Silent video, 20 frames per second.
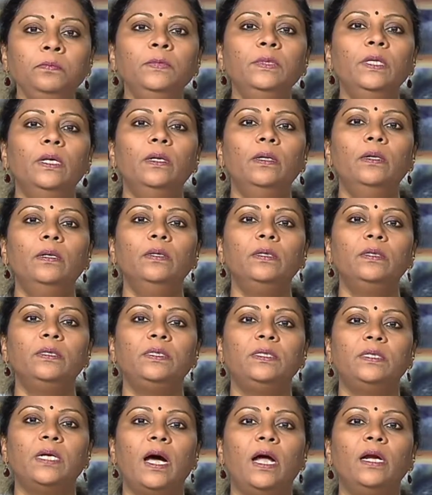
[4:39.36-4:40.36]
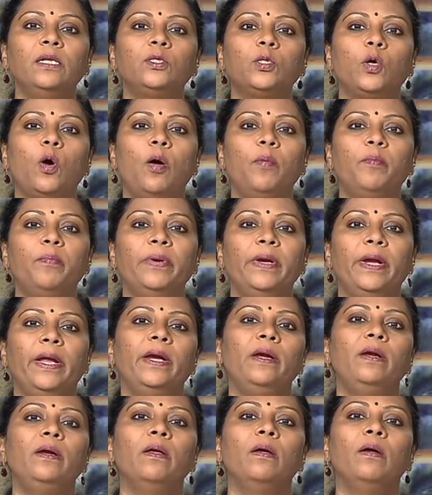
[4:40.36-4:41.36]
the starch
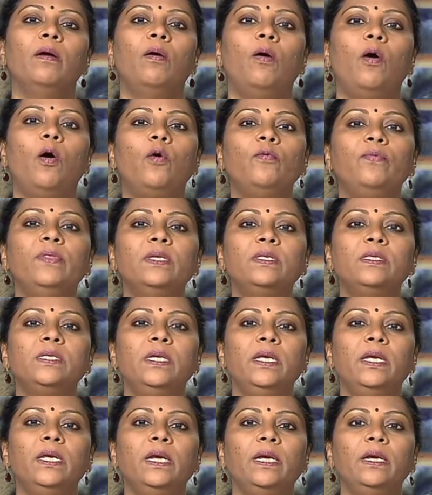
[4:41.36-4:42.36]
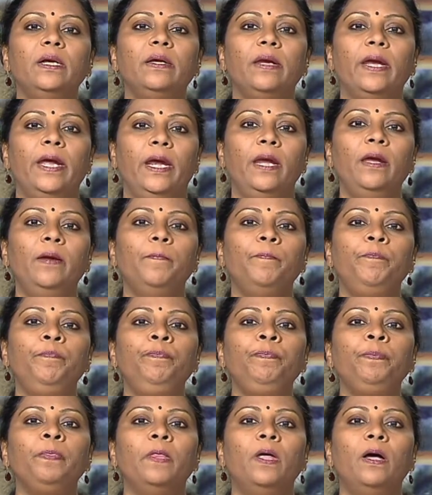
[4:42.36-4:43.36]
component of the cereal grain
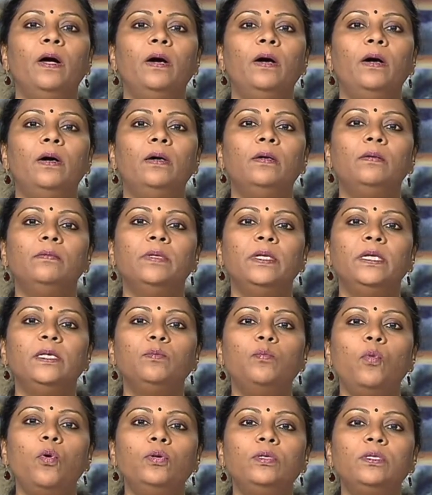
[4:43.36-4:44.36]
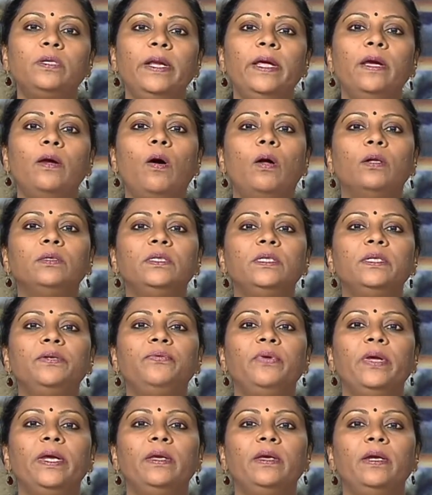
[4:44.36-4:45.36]
is mostly
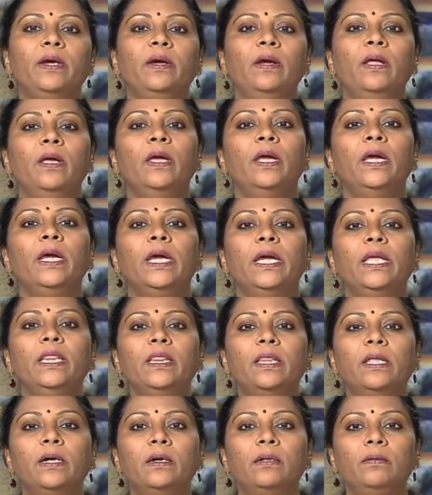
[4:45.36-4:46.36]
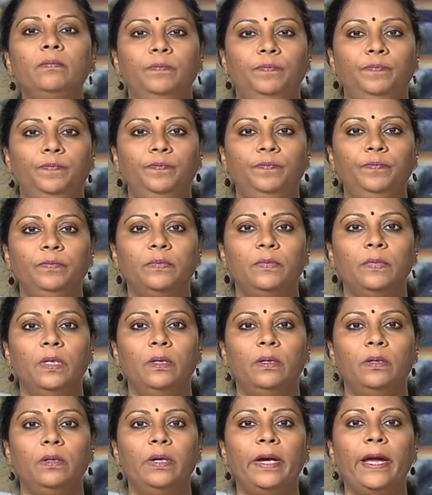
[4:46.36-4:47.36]
concentrated in the
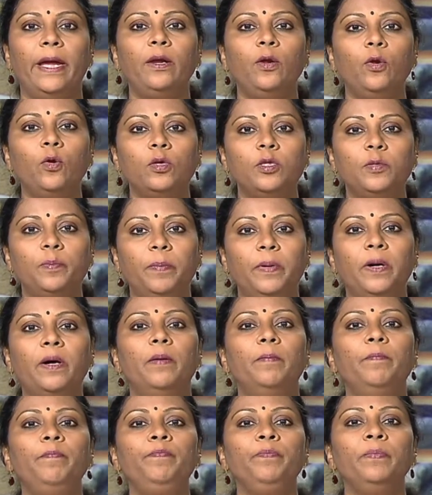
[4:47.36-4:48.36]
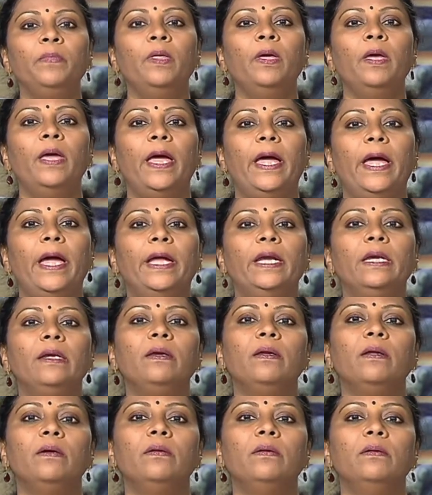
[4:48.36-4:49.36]
endosperm,
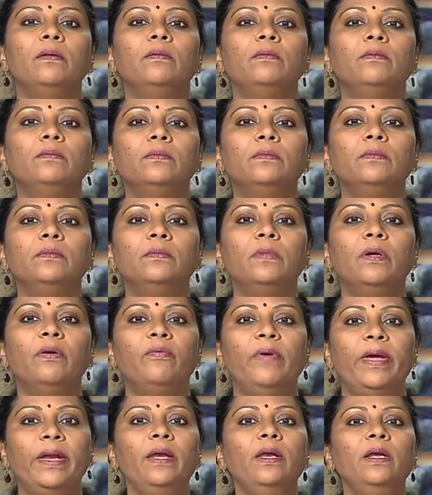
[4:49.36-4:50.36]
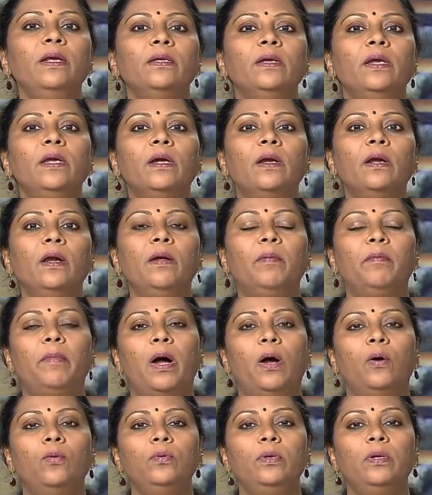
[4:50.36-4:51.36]
and very little
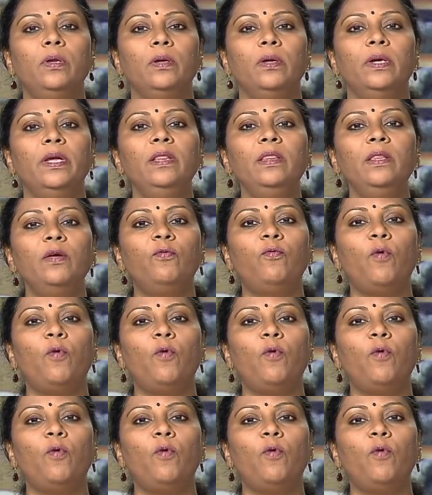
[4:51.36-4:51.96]
amount in the